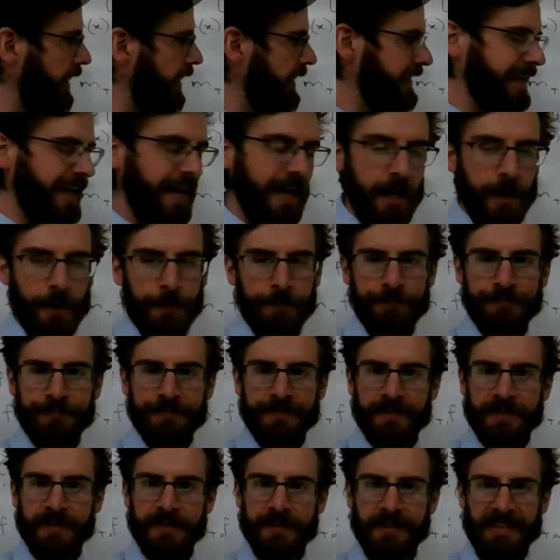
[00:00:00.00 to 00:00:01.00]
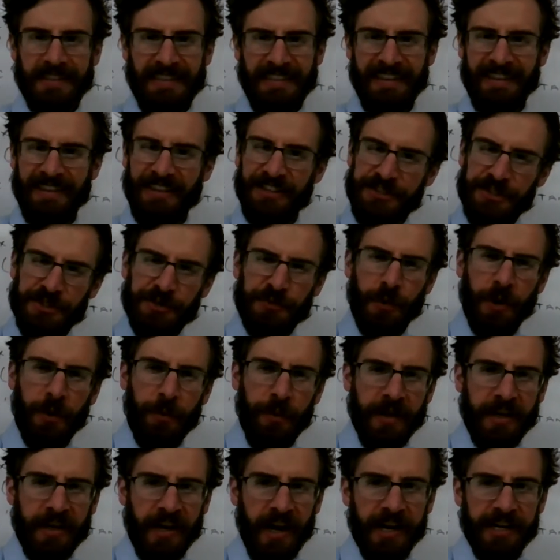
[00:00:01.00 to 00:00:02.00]
right, now, this is where
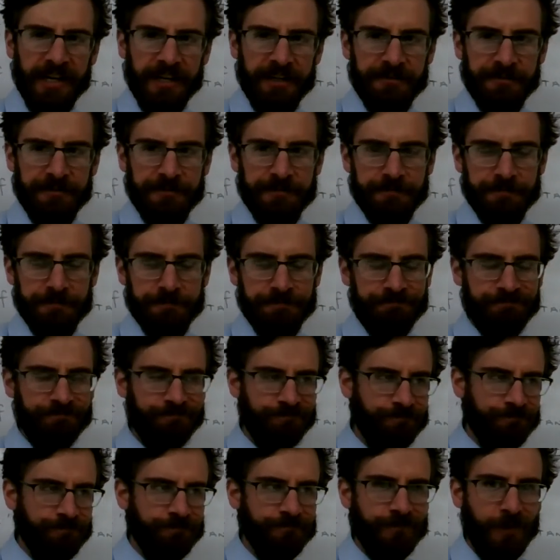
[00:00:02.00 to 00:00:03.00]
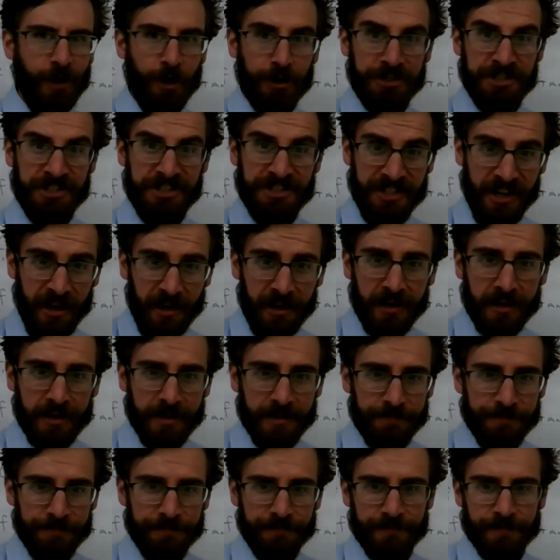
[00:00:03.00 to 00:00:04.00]
we kind of are stuck,
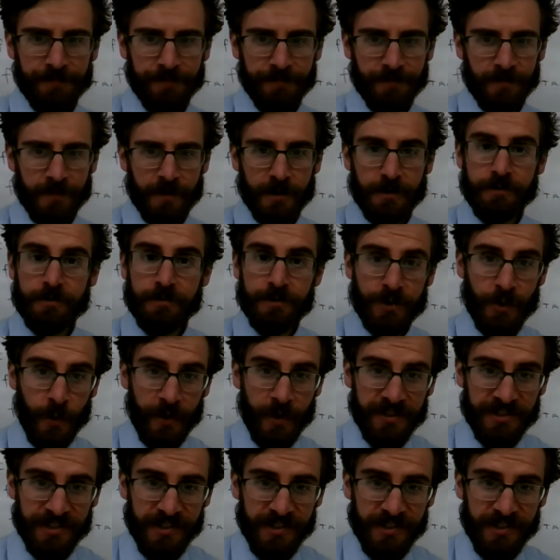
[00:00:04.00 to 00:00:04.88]
so it